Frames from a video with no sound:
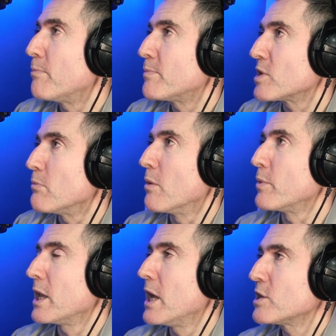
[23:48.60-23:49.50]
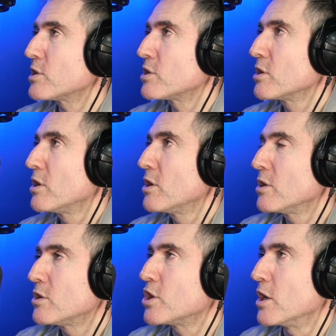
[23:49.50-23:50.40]
someone with less
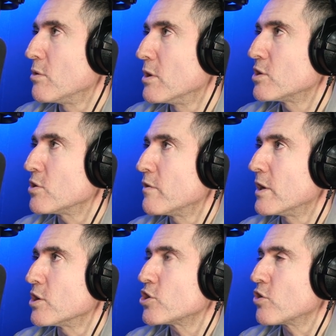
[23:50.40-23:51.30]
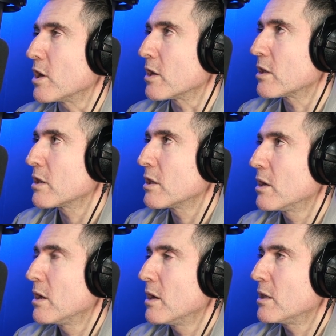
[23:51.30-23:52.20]
genuine sort of inner strength,
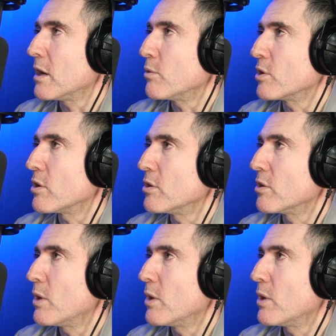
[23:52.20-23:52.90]
that would have got in the